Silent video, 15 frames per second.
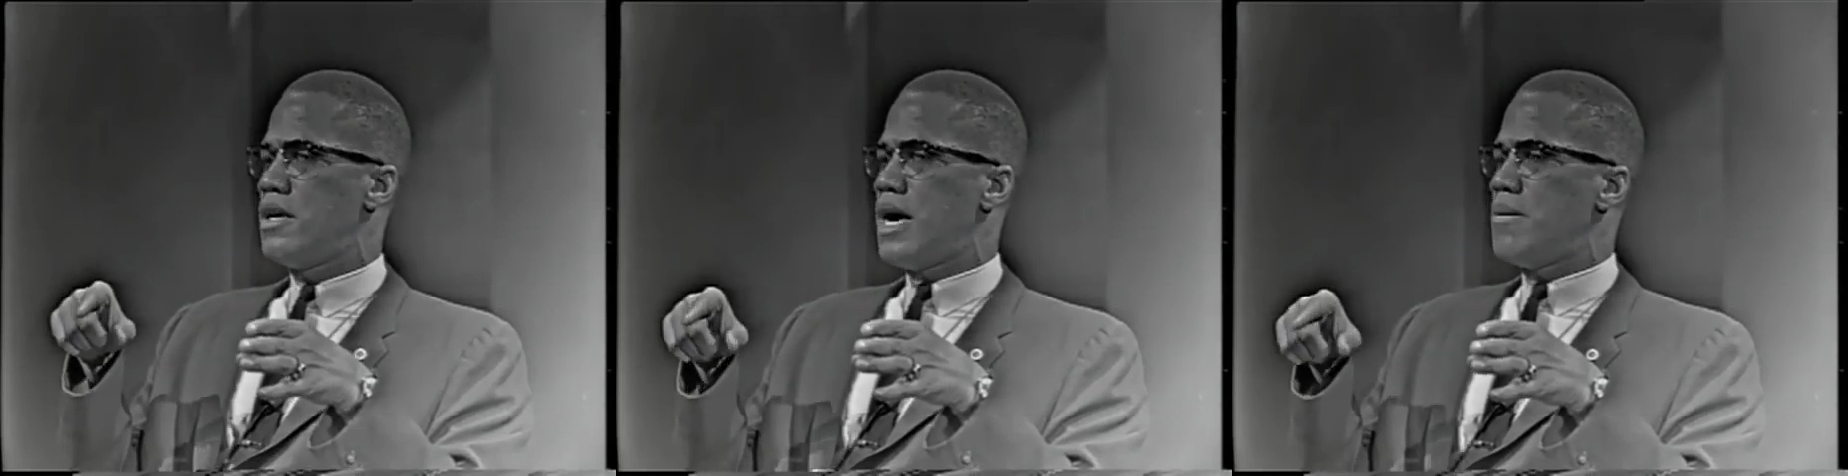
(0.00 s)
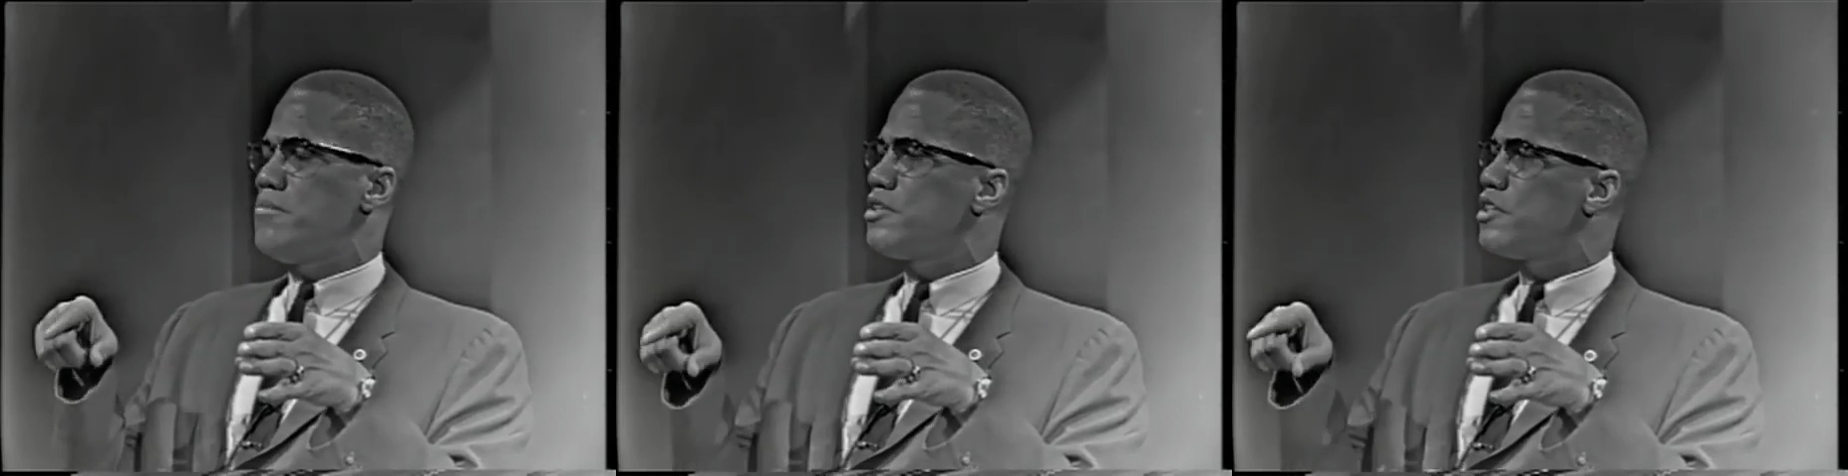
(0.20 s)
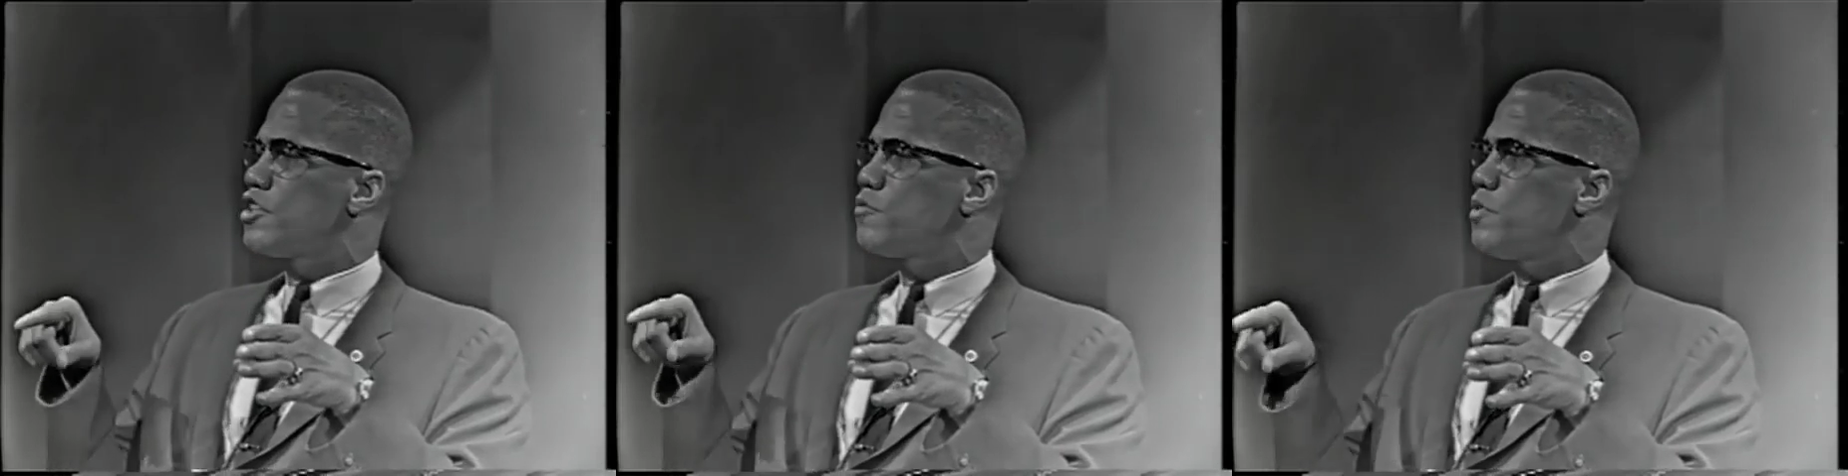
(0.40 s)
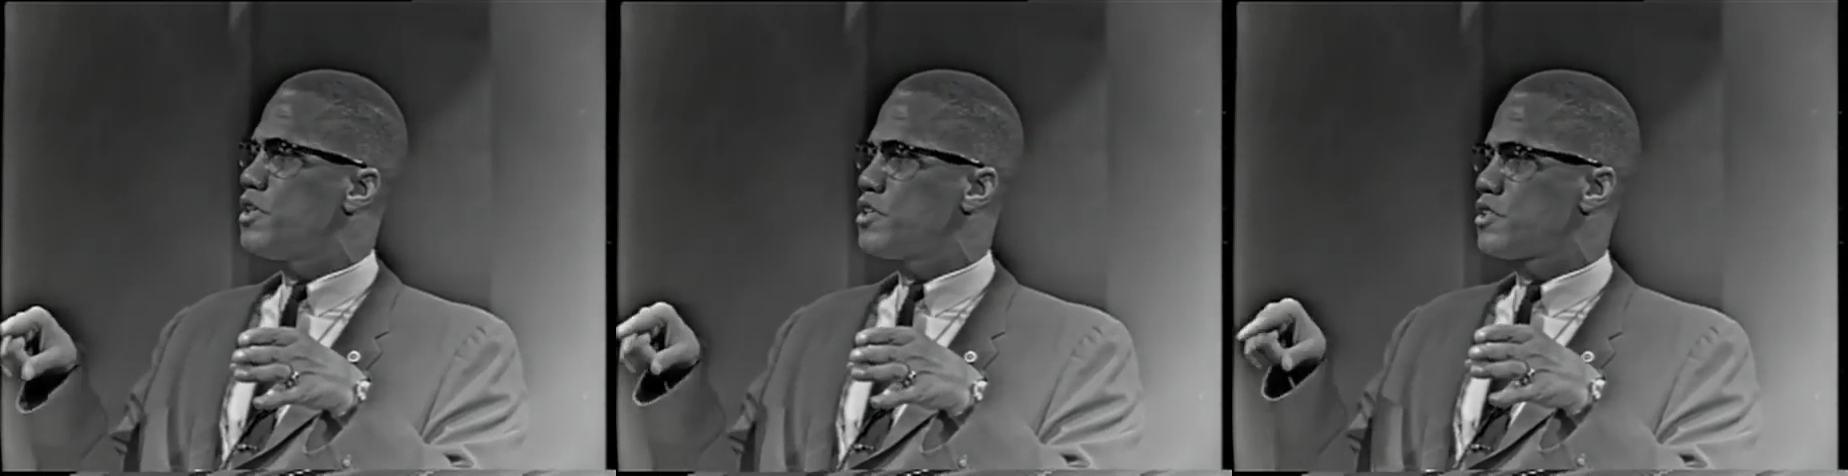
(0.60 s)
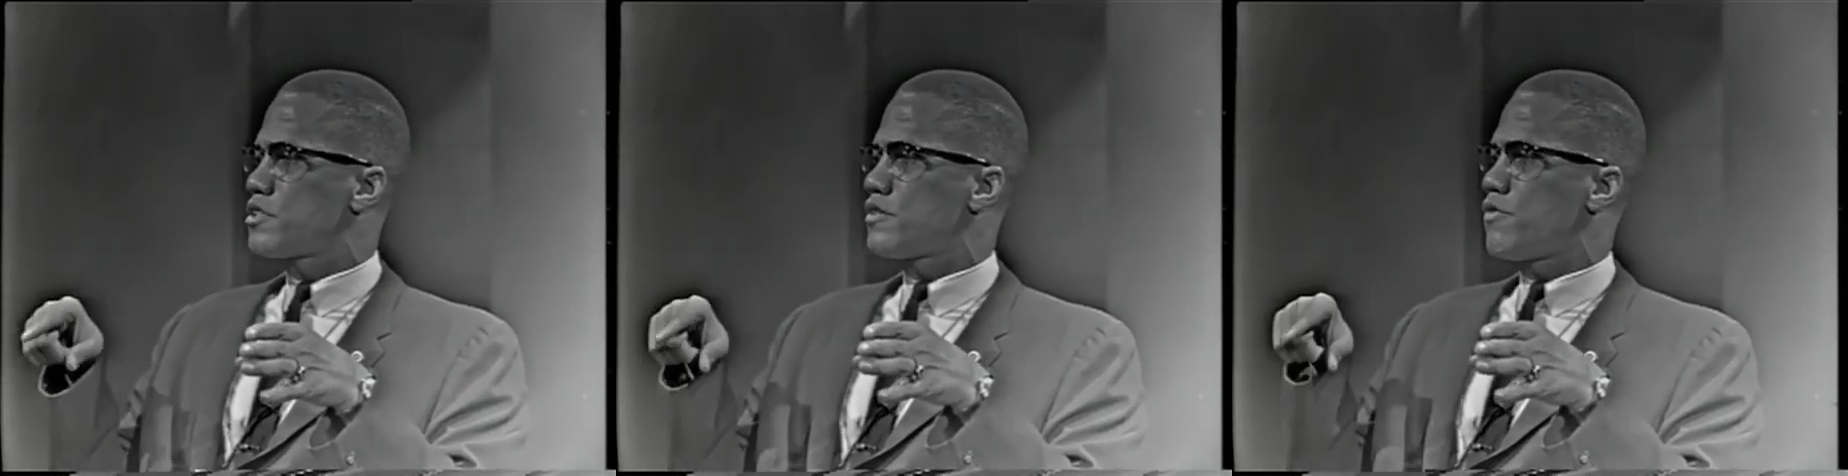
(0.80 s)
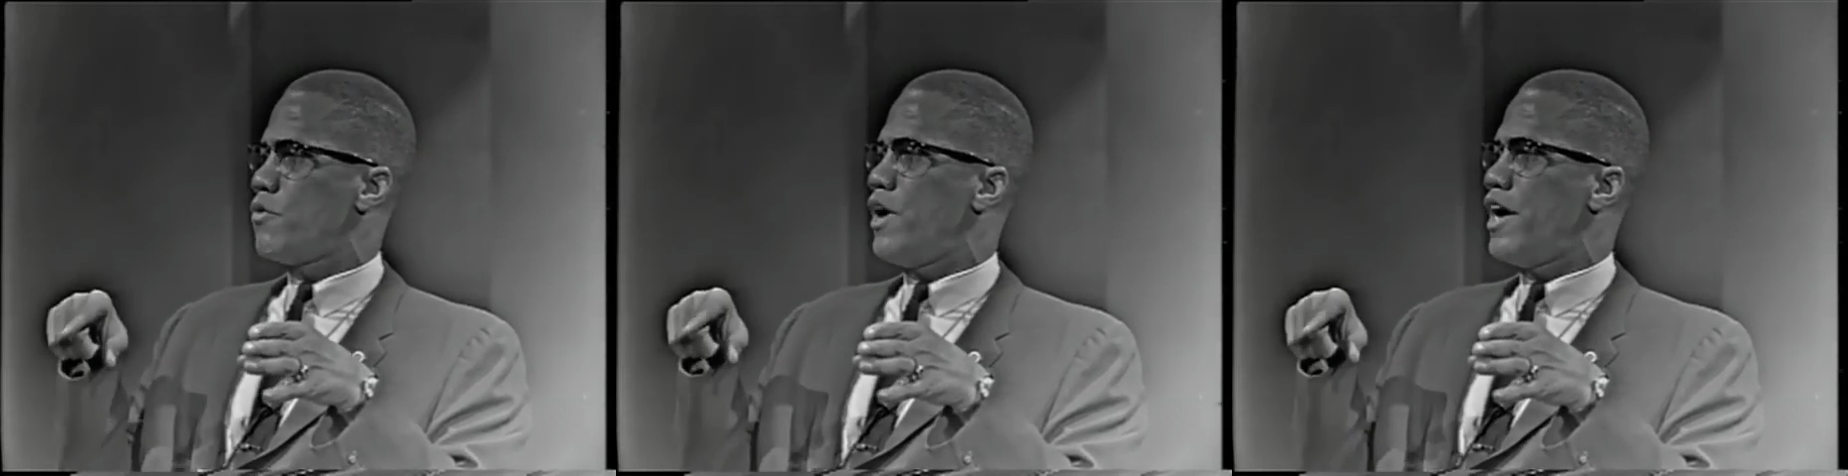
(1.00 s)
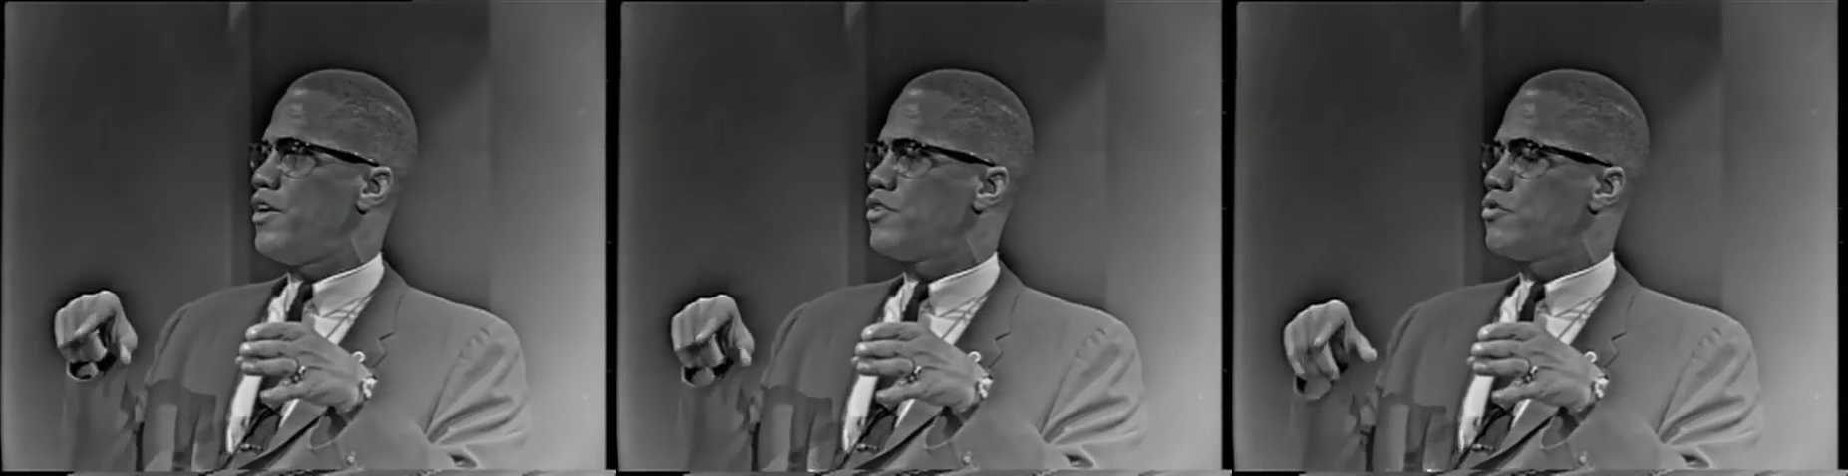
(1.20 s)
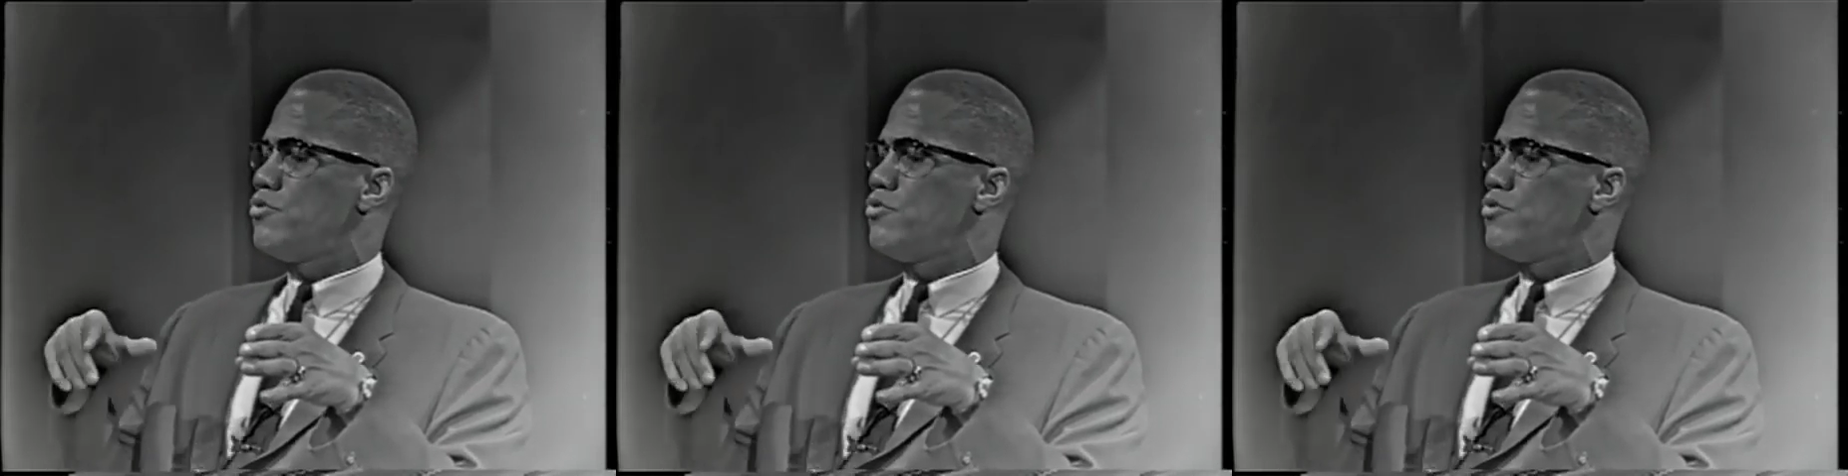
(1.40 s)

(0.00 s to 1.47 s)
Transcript: I'm suspicious of whites